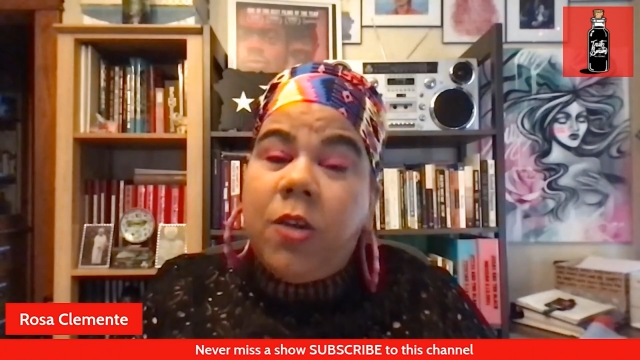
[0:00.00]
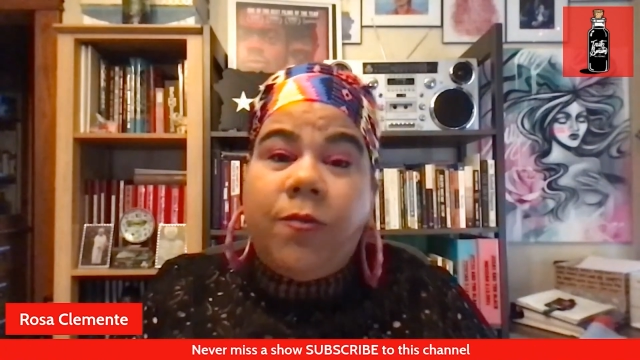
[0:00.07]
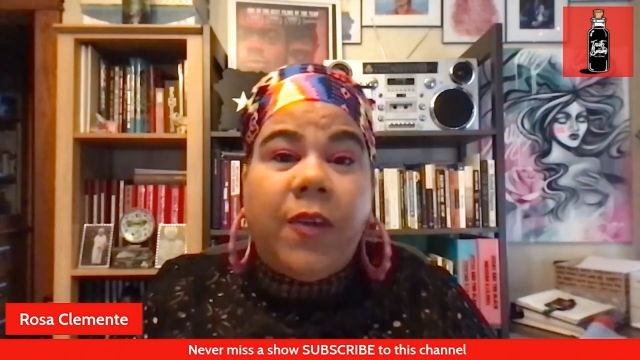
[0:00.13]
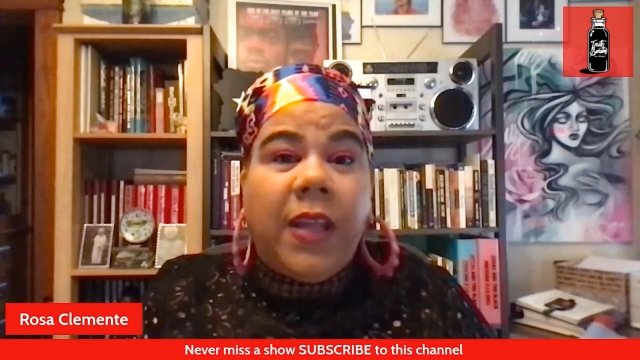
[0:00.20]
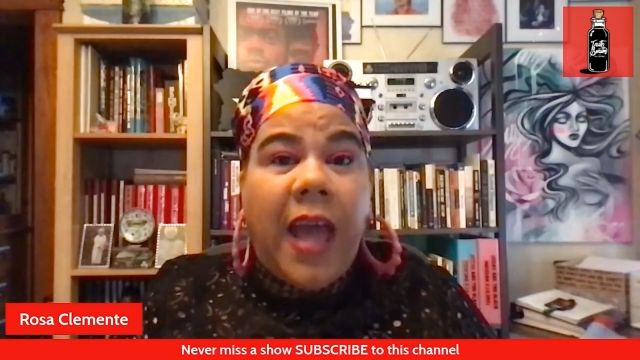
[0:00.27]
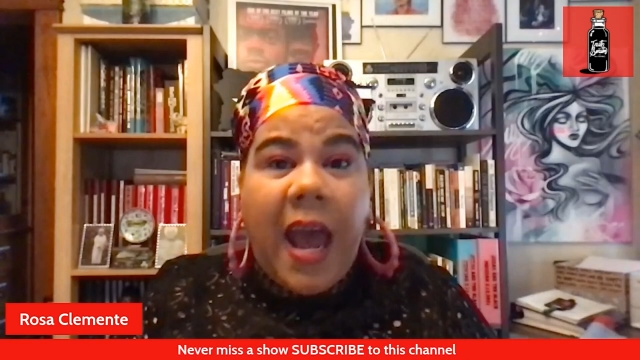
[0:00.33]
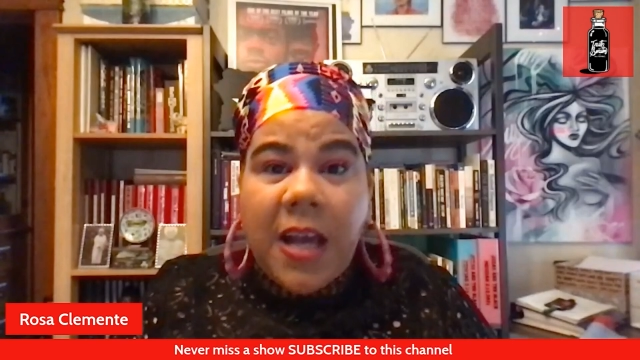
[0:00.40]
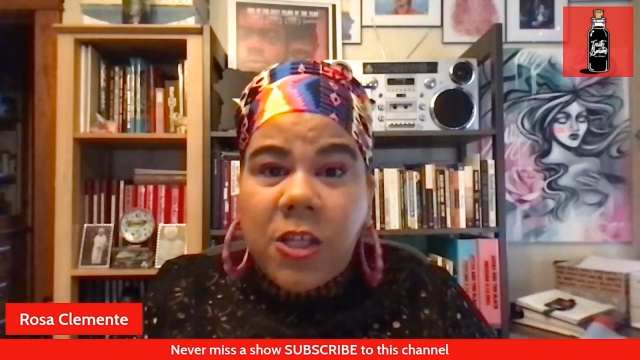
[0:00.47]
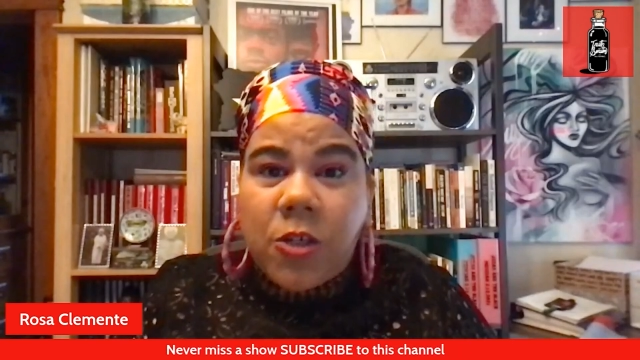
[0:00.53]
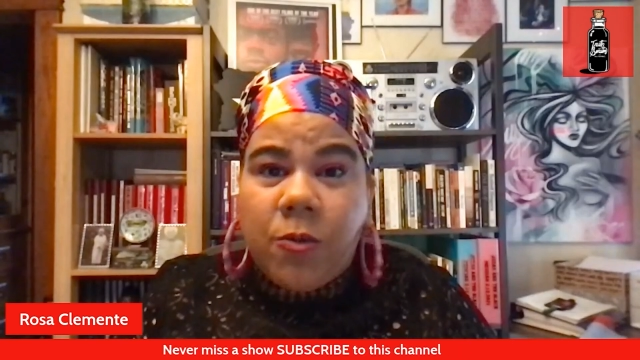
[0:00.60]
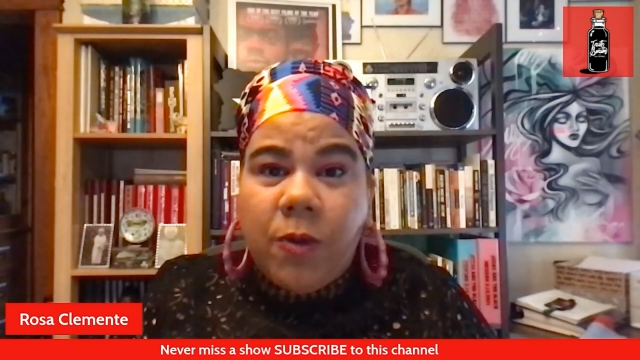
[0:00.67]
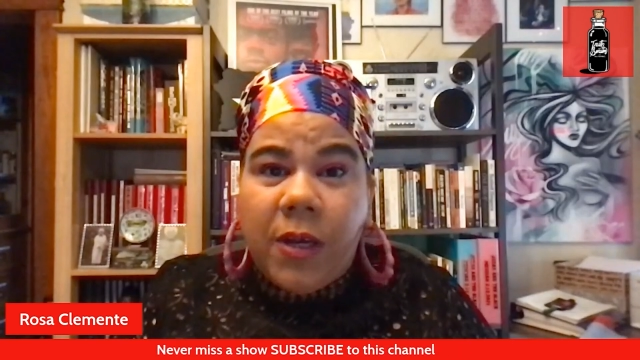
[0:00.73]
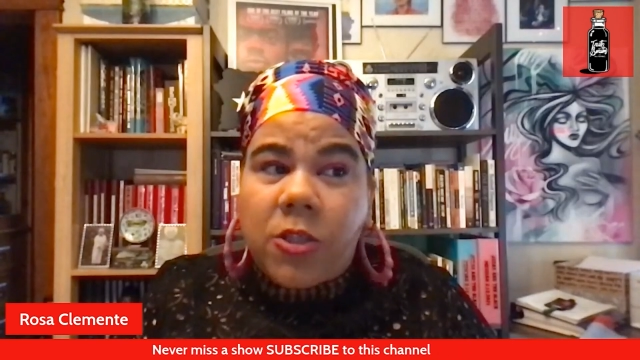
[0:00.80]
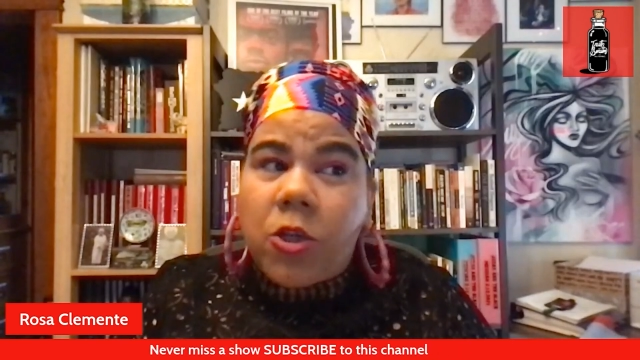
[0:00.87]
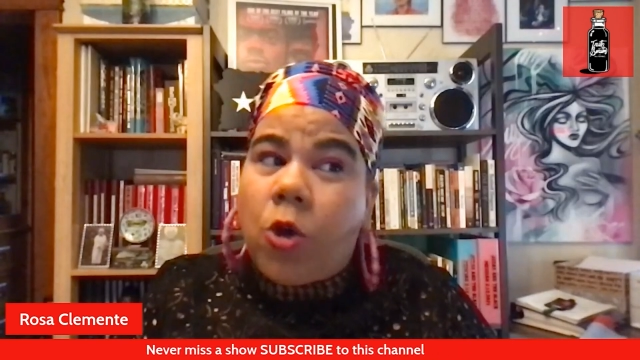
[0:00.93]

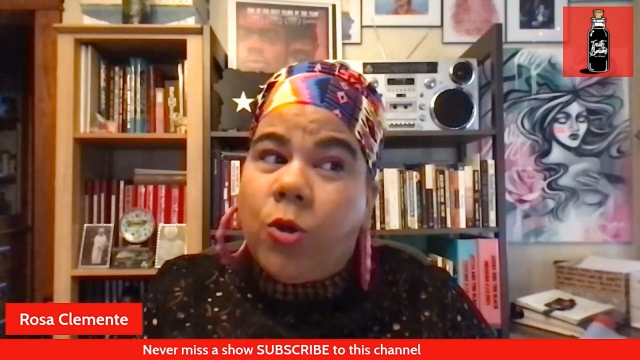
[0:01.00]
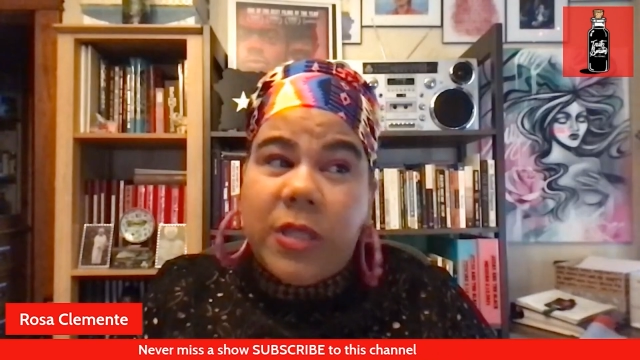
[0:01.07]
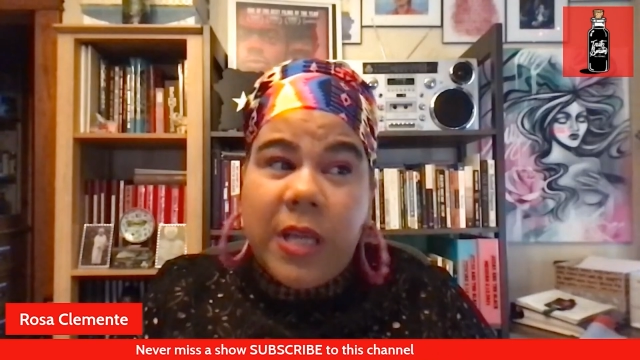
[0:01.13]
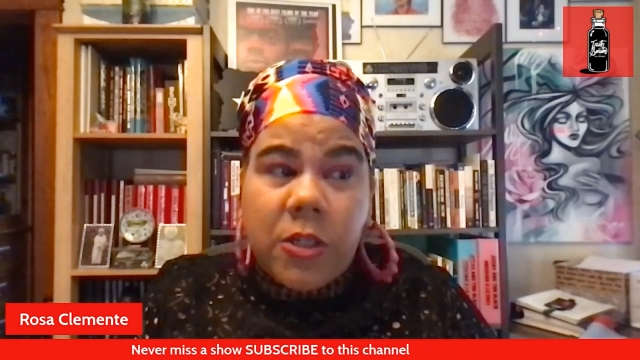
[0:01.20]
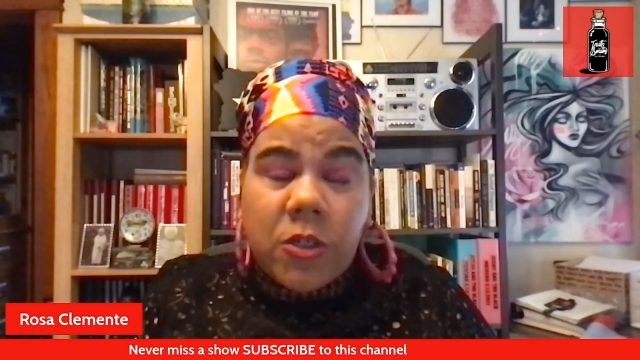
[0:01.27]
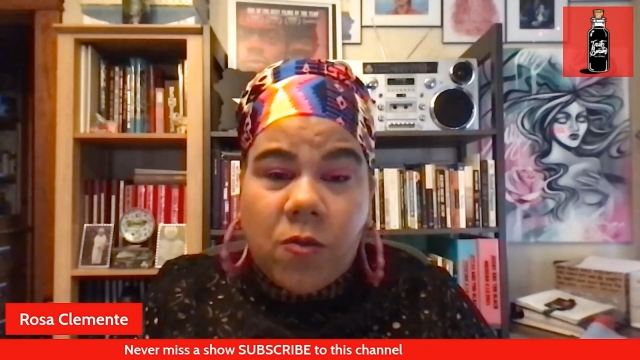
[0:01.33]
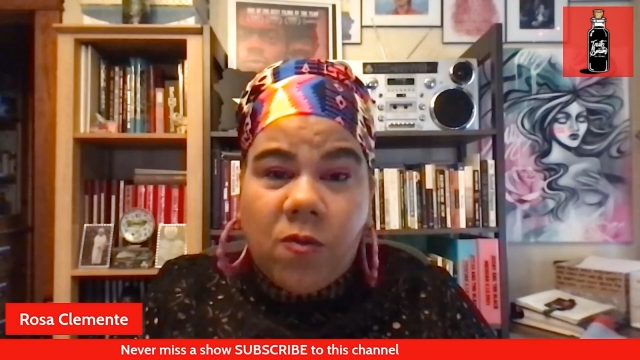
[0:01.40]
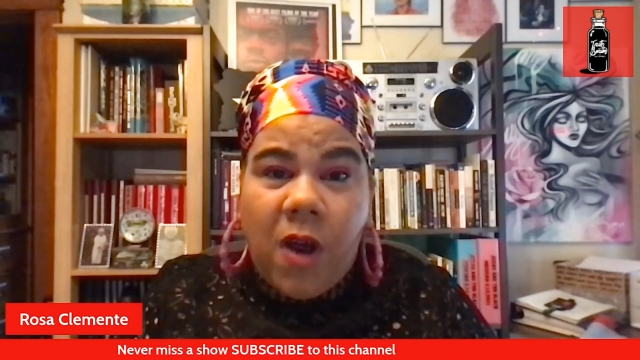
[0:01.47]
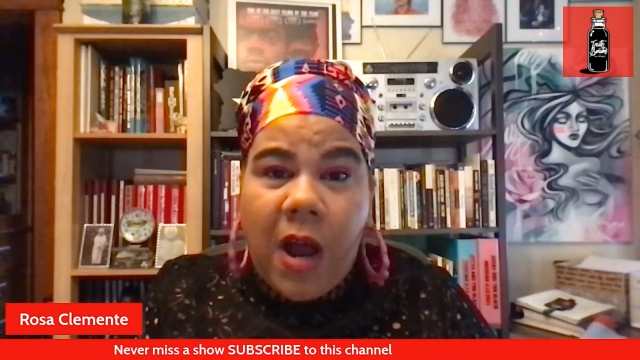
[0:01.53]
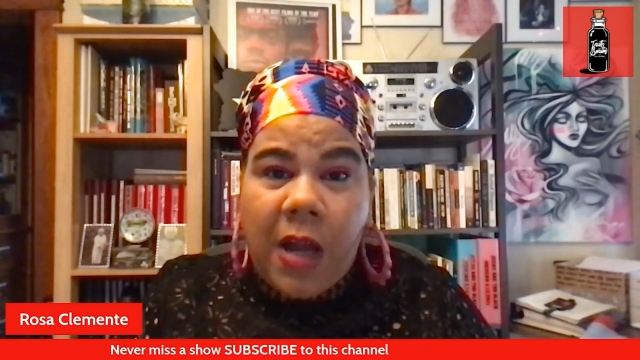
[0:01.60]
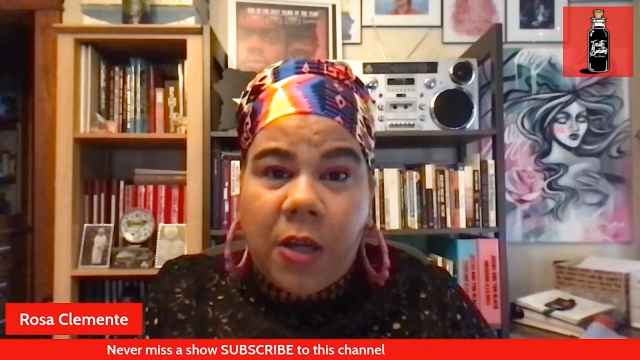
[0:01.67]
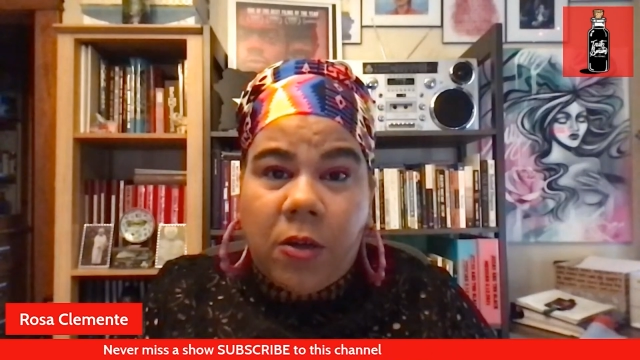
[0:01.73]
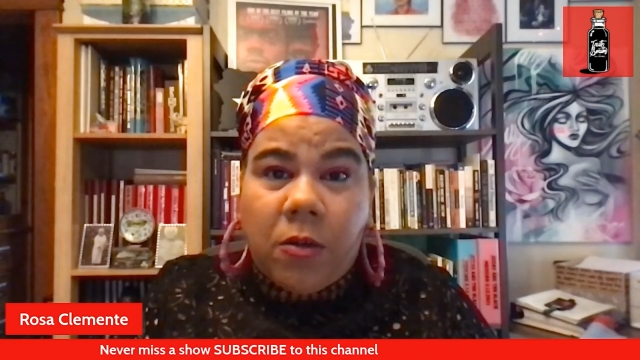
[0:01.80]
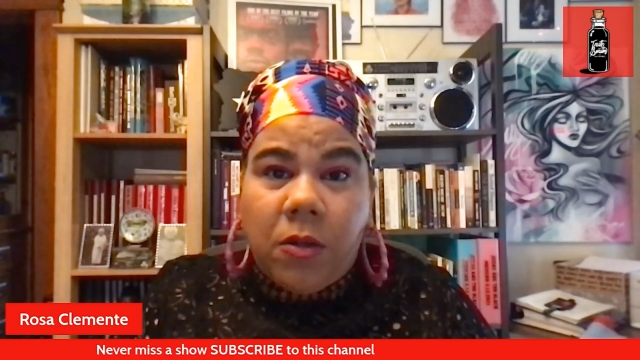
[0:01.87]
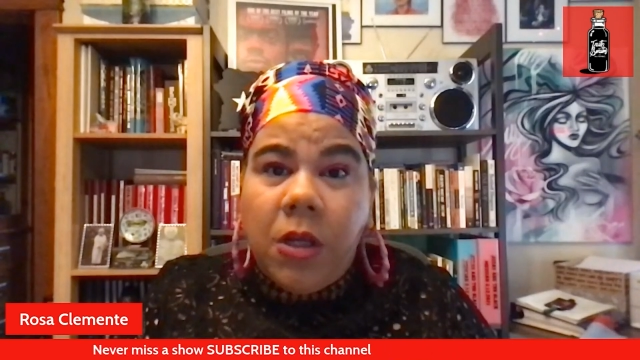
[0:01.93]
Velázquez, Jose
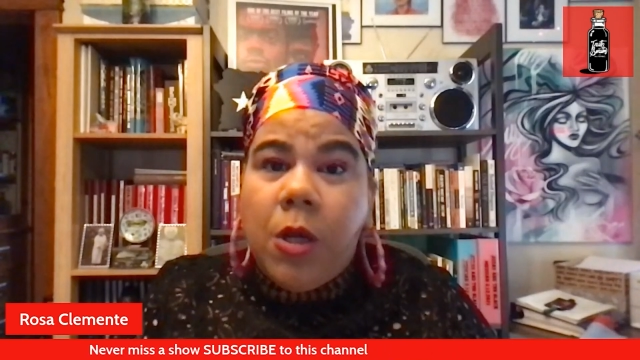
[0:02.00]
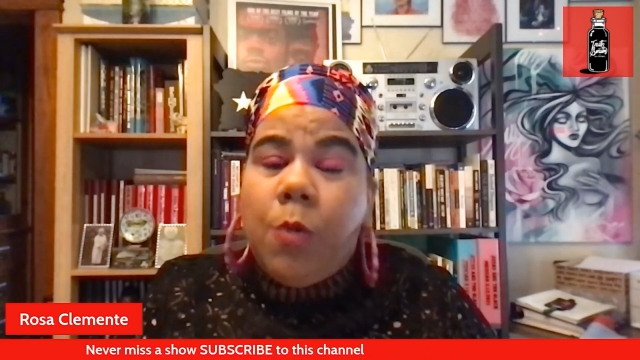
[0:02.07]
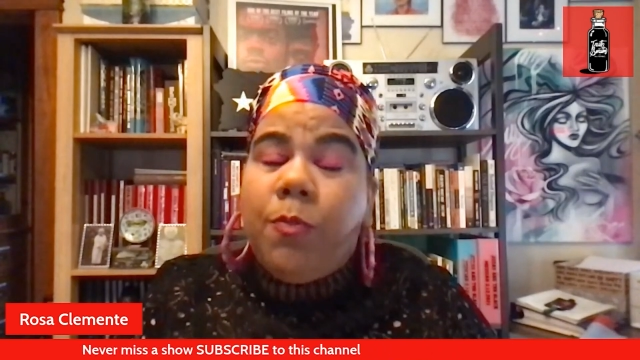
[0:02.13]
Serrano,